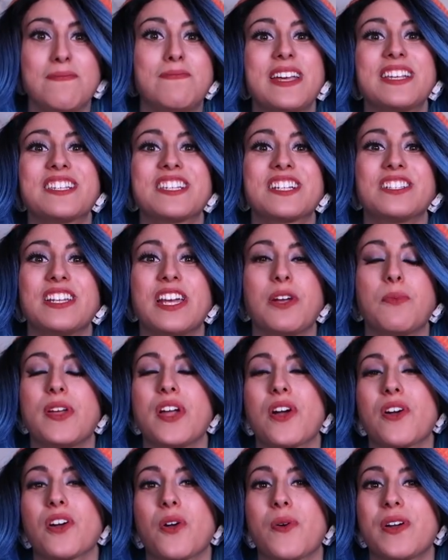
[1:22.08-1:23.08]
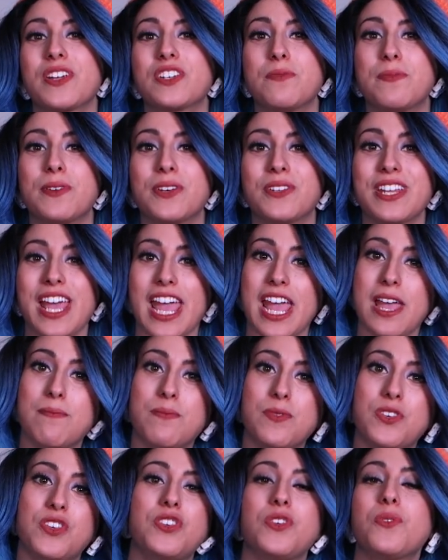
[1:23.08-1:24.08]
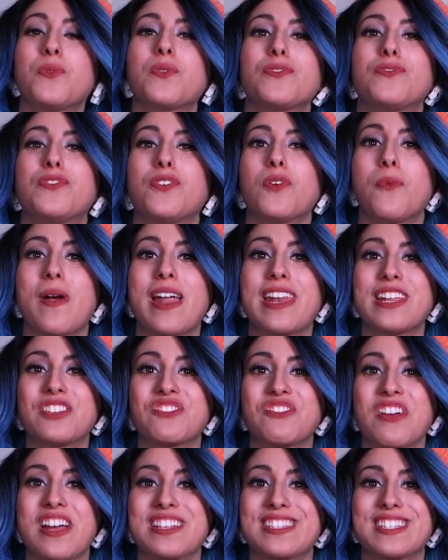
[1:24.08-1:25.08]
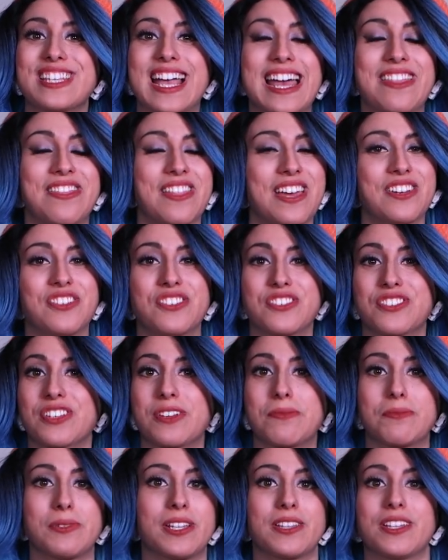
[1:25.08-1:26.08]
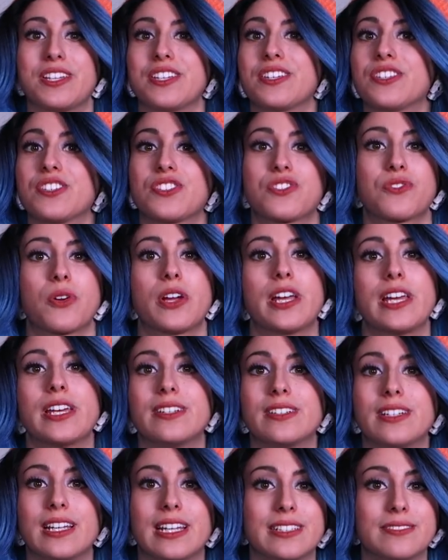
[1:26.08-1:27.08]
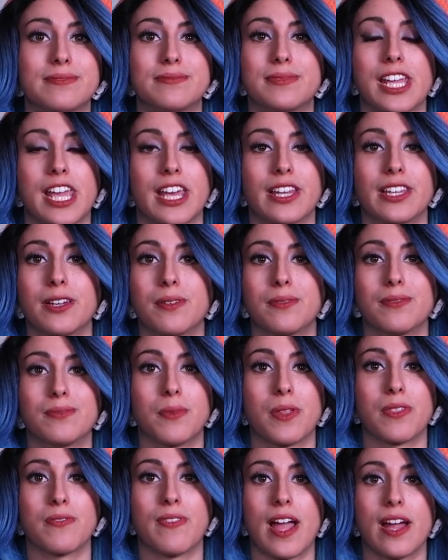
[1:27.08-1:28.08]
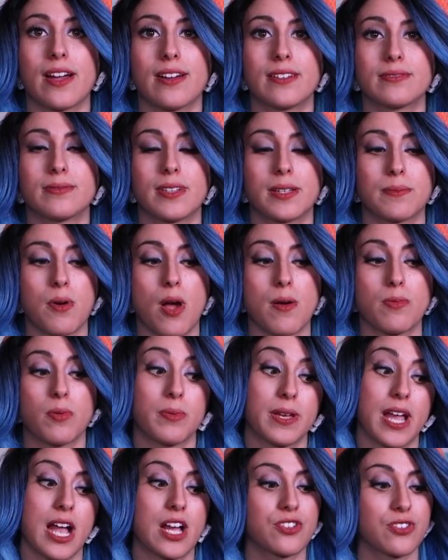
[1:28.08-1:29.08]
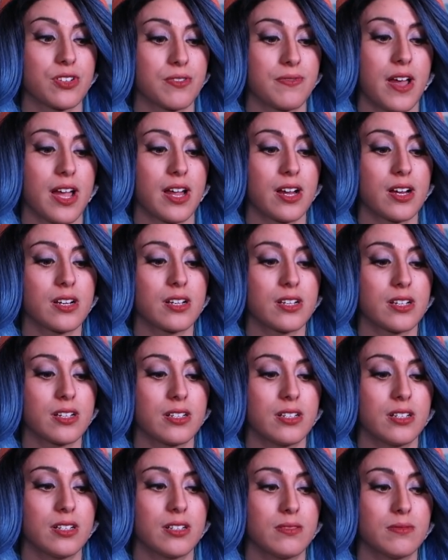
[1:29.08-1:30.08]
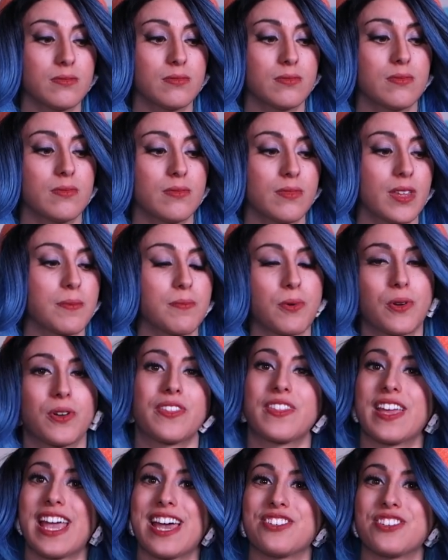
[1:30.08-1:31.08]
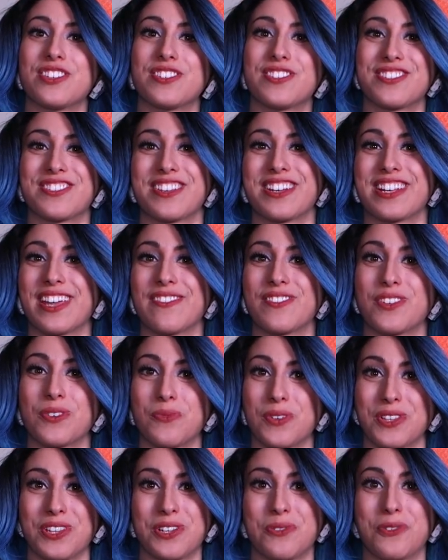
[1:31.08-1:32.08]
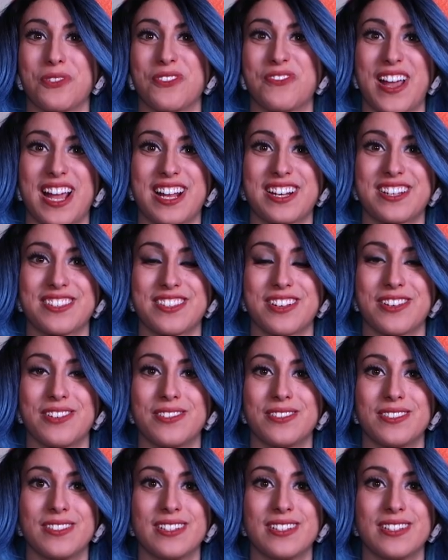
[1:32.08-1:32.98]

Basically, we are going to build a beautiful wedding dress and then just completely destroy it and kill it with fire, like probably actually fire. Like burning the edges is gonna give it a really cool effect, so